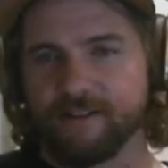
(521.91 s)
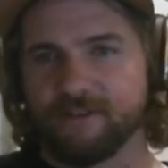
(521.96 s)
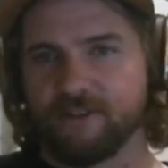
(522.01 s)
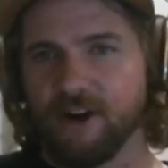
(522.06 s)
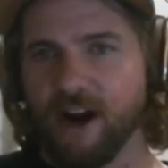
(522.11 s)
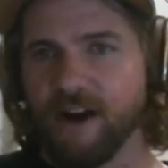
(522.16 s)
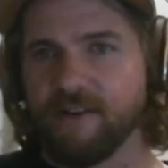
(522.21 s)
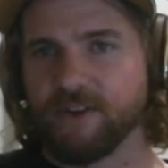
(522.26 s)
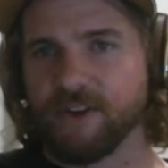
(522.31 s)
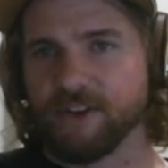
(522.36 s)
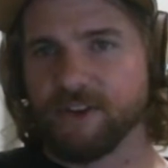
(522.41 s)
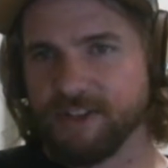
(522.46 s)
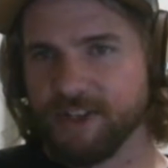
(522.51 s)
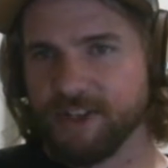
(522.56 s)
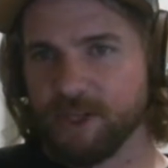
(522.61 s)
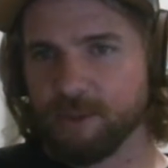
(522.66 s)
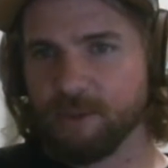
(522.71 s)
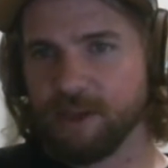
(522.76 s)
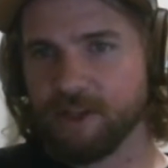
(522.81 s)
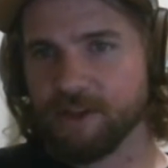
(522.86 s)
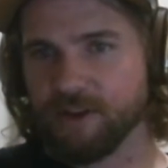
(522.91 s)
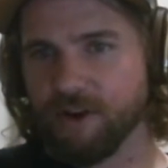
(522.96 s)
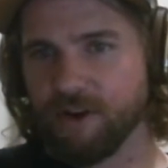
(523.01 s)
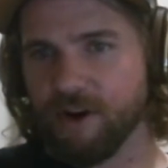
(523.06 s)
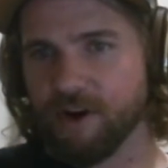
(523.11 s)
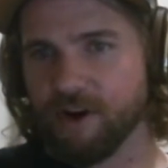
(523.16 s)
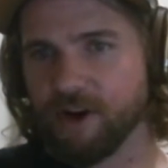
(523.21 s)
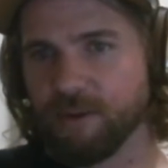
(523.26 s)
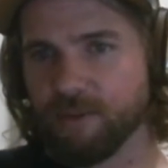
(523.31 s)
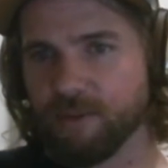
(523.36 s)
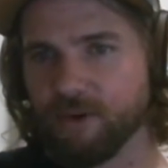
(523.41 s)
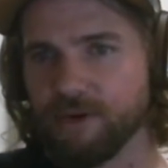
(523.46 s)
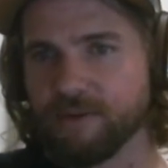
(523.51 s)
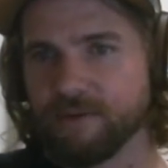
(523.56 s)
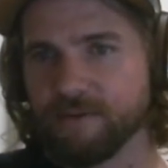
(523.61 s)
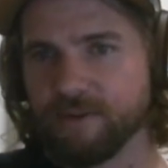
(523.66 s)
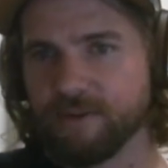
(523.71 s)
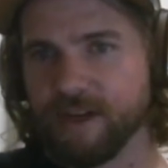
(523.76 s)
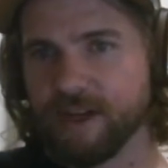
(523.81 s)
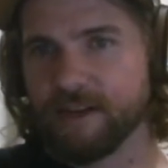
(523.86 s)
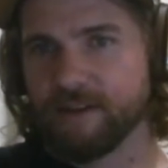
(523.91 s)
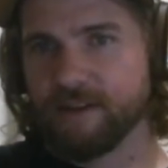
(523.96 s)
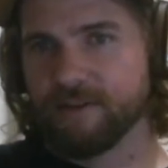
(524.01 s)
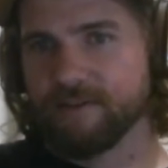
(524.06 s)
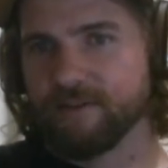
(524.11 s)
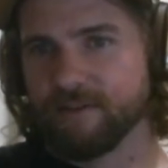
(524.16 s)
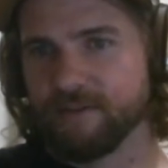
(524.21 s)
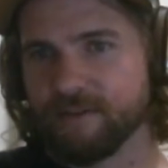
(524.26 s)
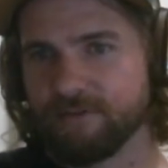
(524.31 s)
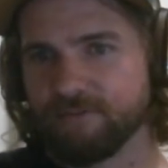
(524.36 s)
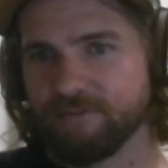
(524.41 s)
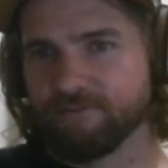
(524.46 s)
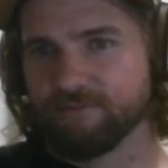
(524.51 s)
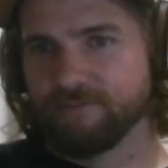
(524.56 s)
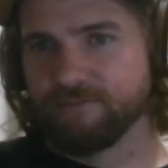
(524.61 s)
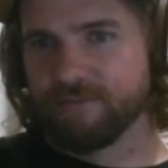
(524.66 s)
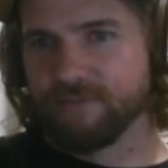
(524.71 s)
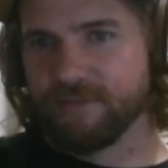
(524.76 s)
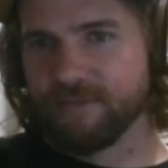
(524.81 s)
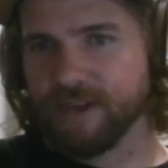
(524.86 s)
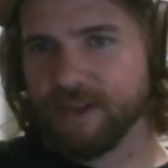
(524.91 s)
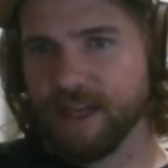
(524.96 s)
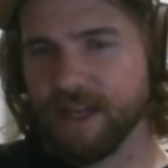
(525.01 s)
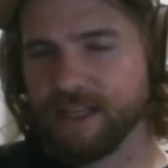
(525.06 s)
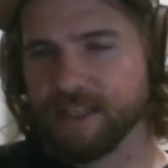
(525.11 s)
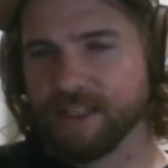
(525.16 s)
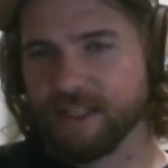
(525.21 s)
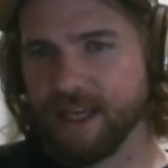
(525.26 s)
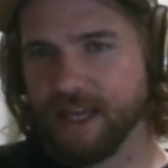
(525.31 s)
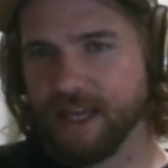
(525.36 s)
driver doesn't need to be in the car anymore. It is